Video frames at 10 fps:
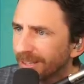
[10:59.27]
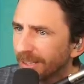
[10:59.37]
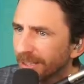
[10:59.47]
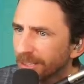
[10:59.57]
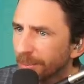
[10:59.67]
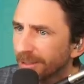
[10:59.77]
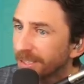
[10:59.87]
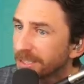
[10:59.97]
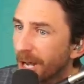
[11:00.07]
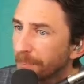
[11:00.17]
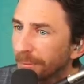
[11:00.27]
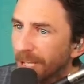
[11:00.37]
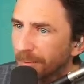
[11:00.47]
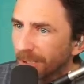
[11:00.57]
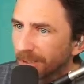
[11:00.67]
Elizabeth is not
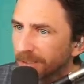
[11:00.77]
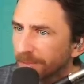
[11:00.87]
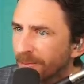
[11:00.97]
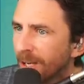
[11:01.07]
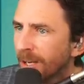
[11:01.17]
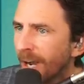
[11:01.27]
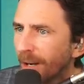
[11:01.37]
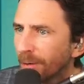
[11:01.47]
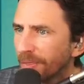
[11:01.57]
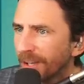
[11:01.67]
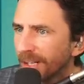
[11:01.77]
blameless. I don't think